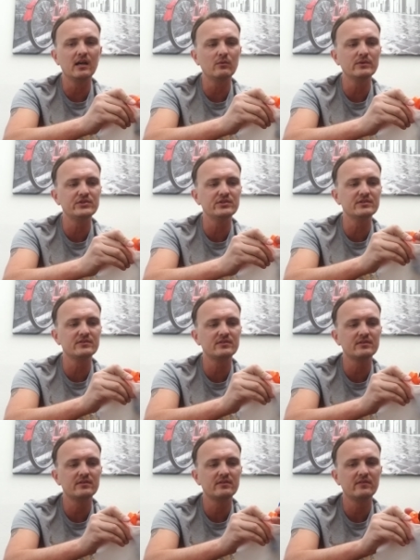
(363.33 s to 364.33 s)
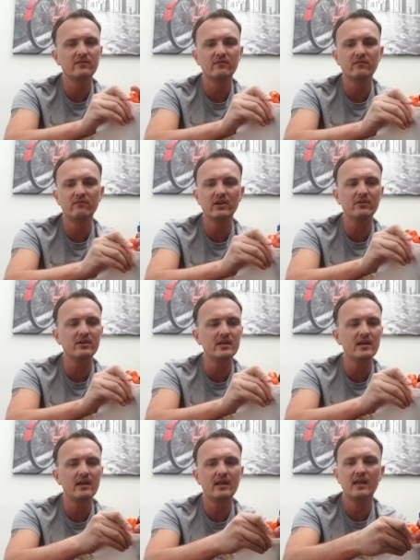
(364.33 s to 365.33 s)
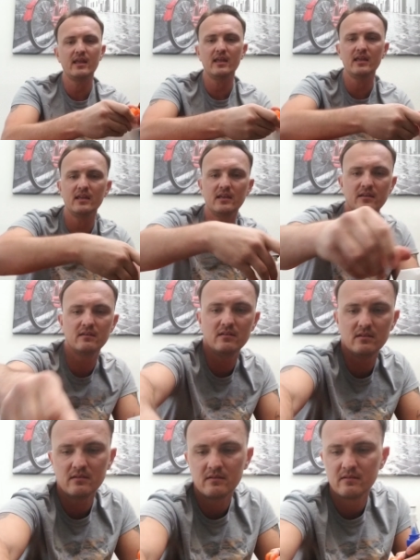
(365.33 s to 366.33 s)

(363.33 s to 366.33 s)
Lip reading: which is very handy.